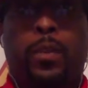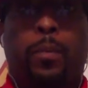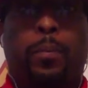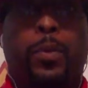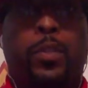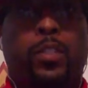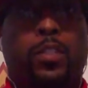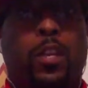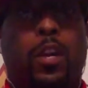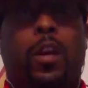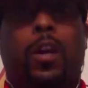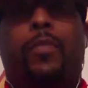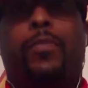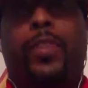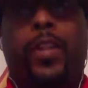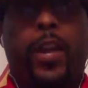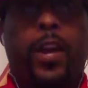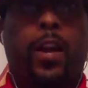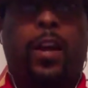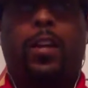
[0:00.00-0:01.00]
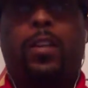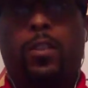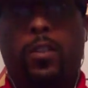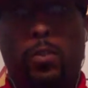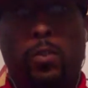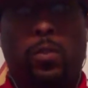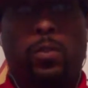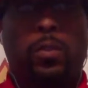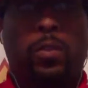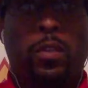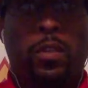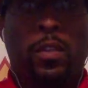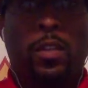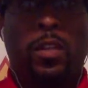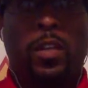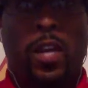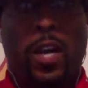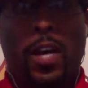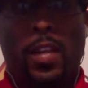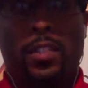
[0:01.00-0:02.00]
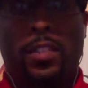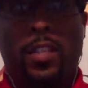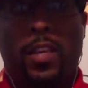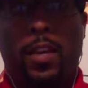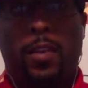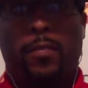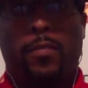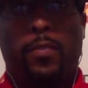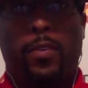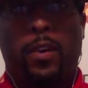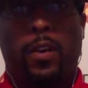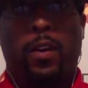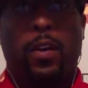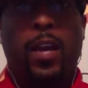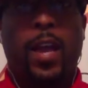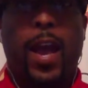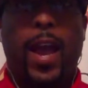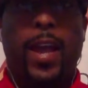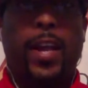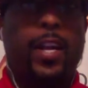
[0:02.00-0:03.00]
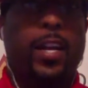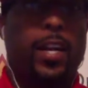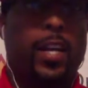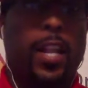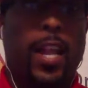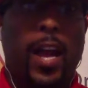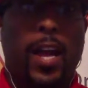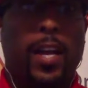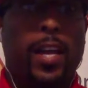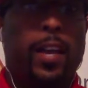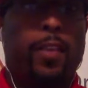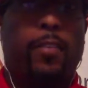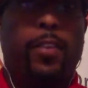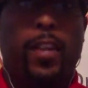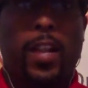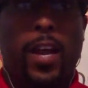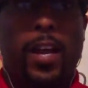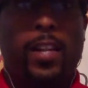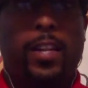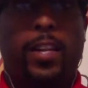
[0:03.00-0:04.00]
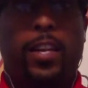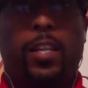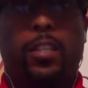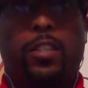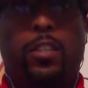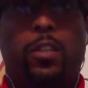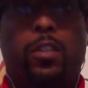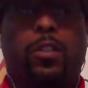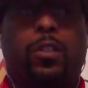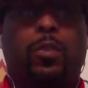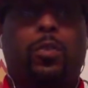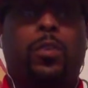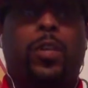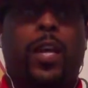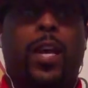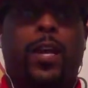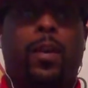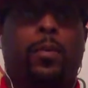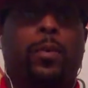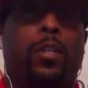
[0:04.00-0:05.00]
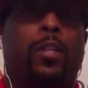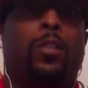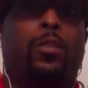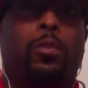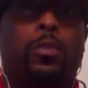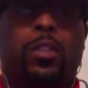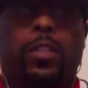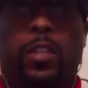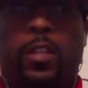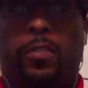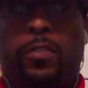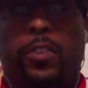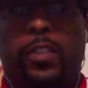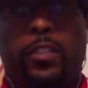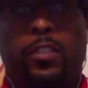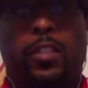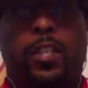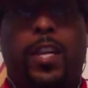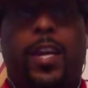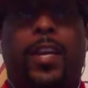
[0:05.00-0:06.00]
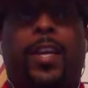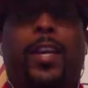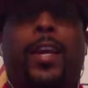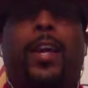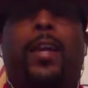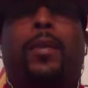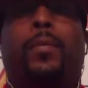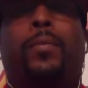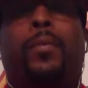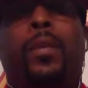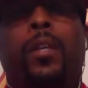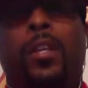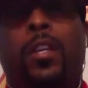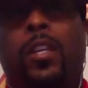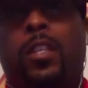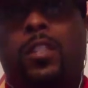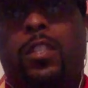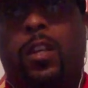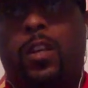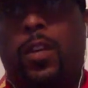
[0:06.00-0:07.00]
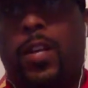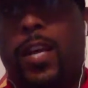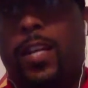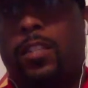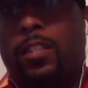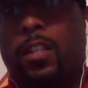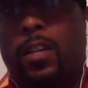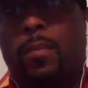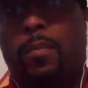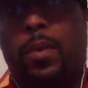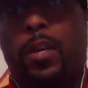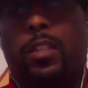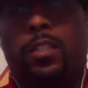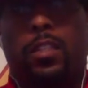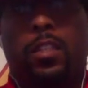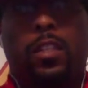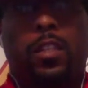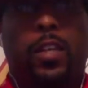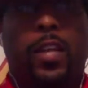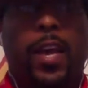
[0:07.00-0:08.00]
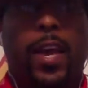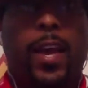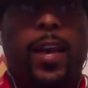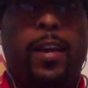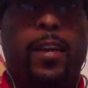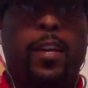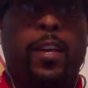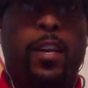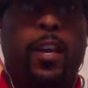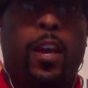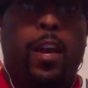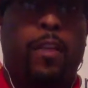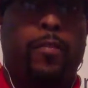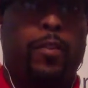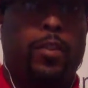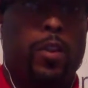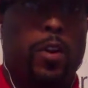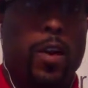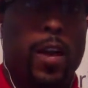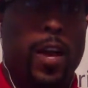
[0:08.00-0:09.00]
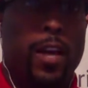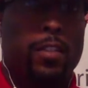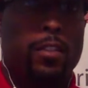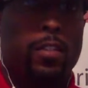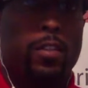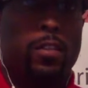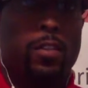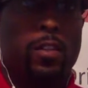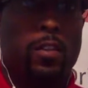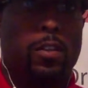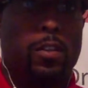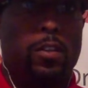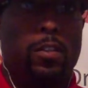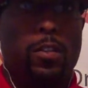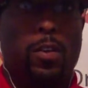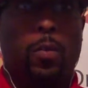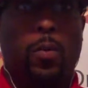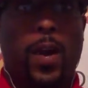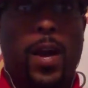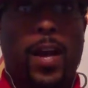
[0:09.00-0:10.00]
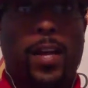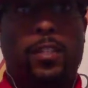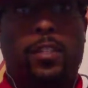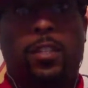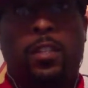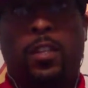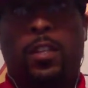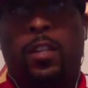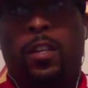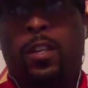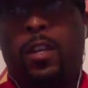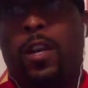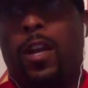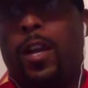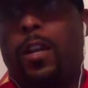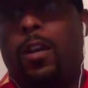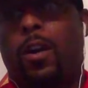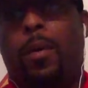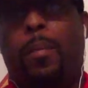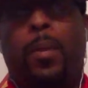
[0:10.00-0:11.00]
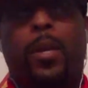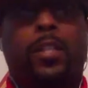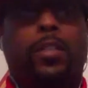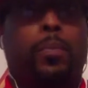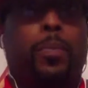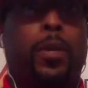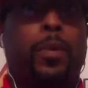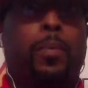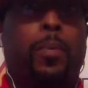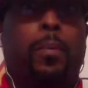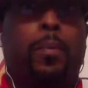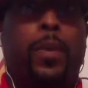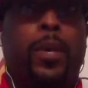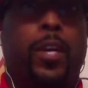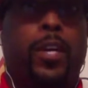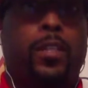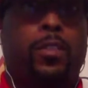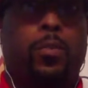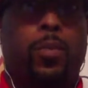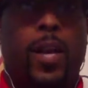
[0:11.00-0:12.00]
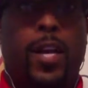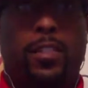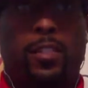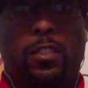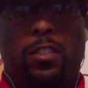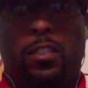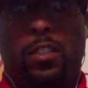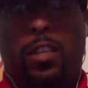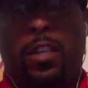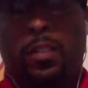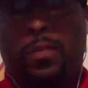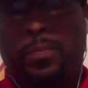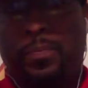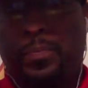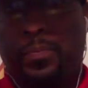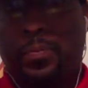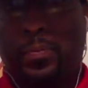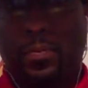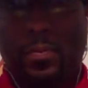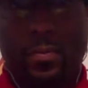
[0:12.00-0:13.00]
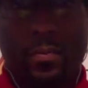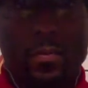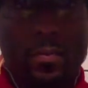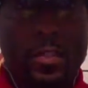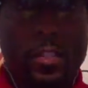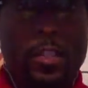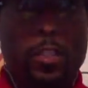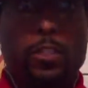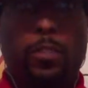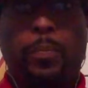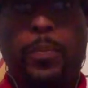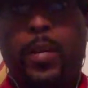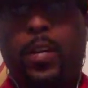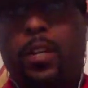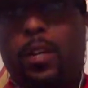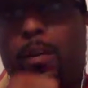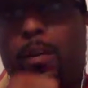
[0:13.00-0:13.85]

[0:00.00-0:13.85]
preserve their new content for 8 o'clock every night. They'll show a new game with a new significance to that game. So that's something else to look at if you don't have something to watch. I know a bunch of people binge watching stuff. Speaking